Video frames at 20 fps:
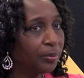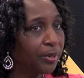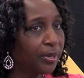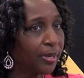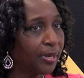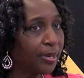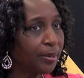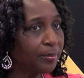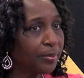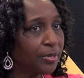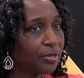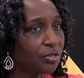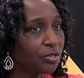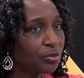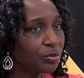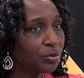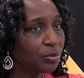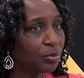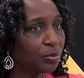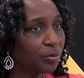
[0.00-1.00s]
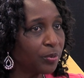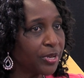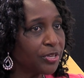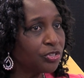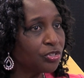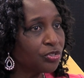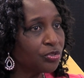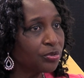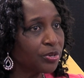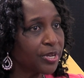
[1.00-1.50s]
were able to,
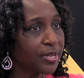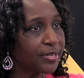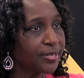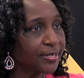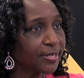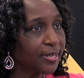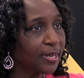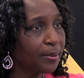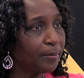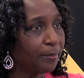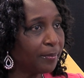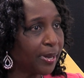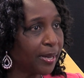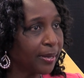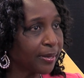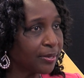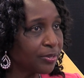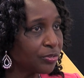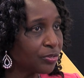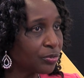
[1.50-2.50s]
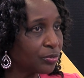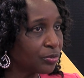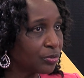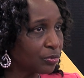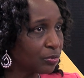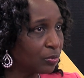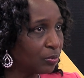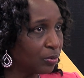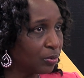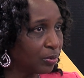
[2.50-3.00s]
when students came back into
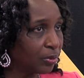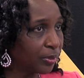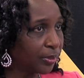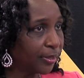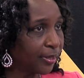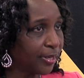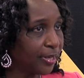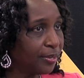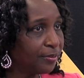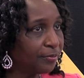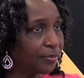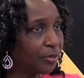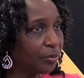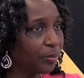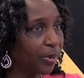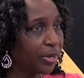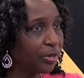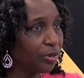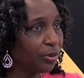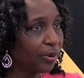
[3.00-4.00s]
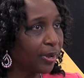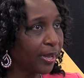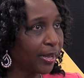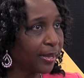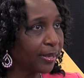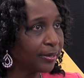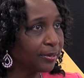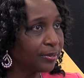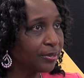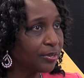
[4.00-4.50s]
school, even when you
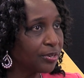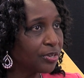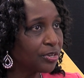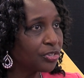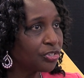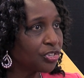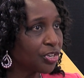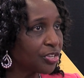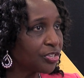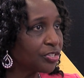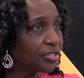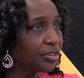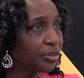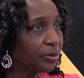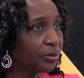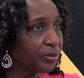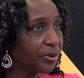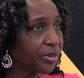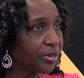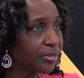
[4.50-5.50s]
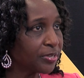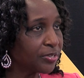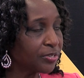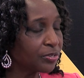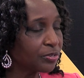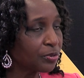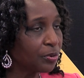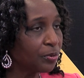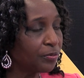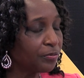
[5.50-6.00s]
had just the grades.
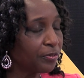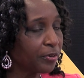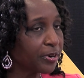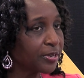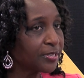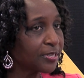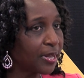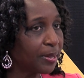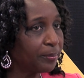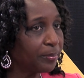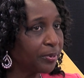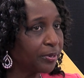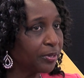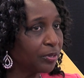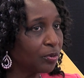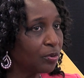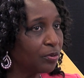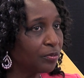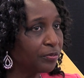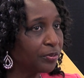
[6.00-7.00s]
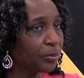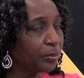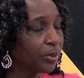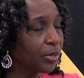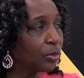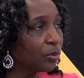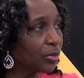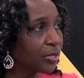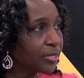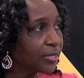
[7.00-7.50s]
So for example, in COVID,
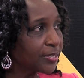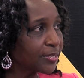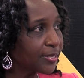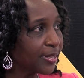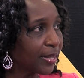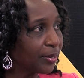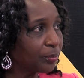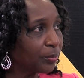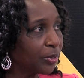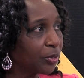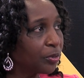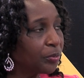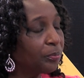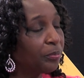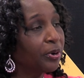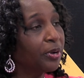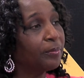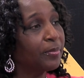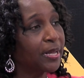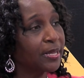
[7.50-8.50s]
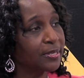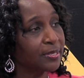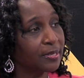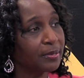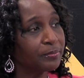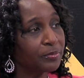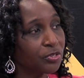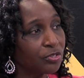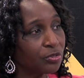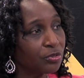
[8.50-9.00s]
we noticed that we could bring back
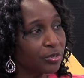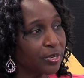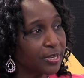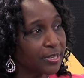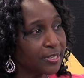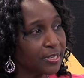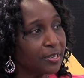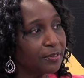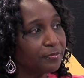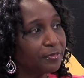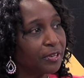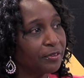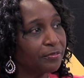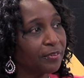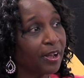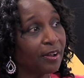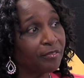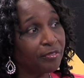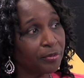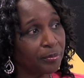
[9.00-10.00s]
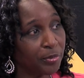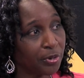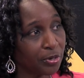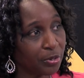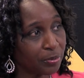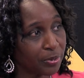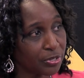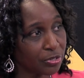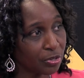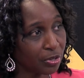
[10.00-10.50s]
some students, even if
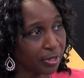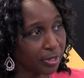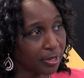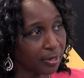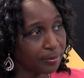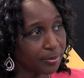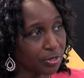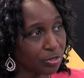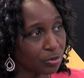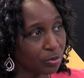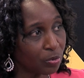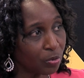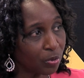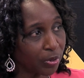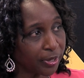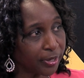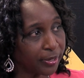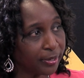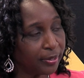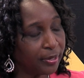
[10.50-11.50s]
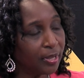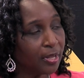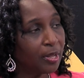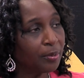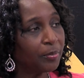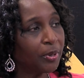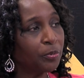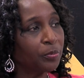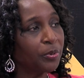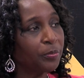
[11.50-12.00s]
everybody was not able to go in,
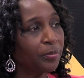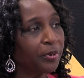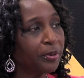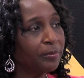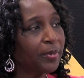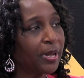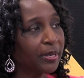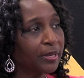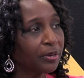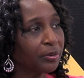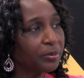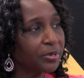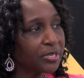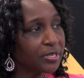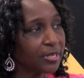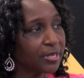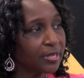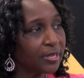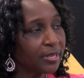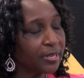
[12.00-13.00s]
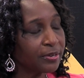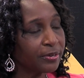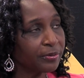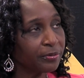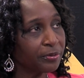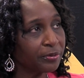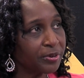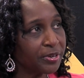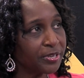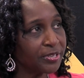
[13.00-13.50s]
but we bring back the critical
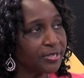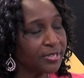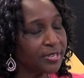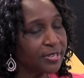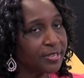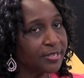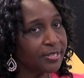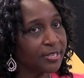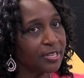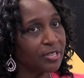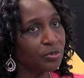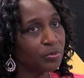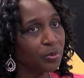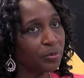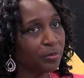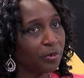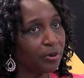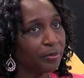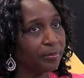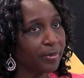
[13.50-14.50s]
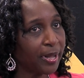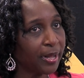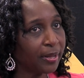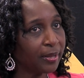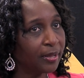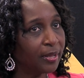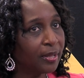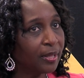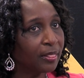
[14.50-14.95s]
grades. In this case, we brought back